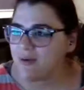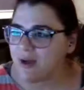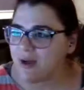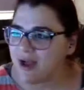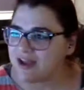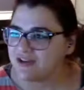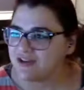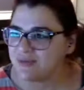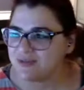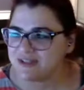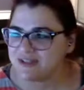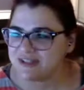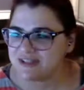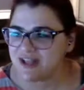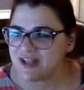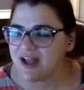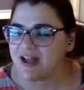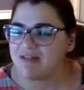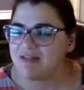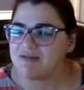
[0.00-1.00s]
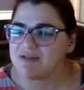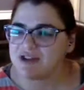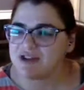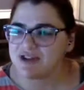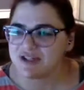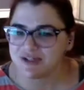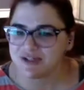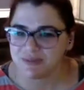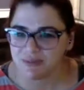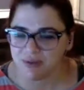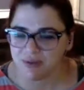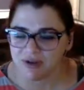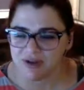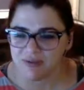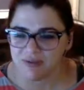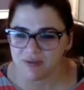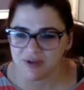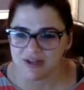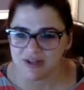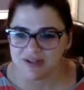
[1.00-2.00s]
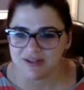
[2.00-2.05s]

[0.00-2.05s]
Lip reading: I was a little disappointed when it